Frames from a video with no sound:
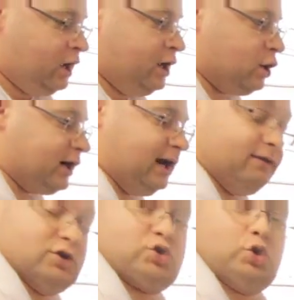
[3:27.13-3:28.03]
you're getting
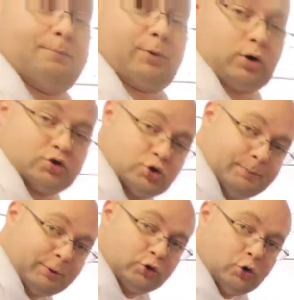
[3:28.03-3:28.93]
the super
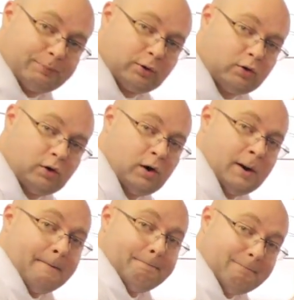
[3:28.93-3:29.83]
duper
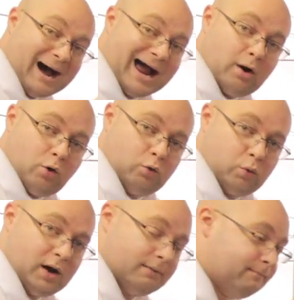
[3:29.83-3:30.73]
mild
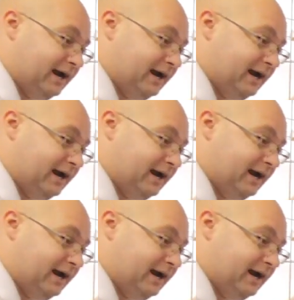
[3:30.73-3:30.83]
one,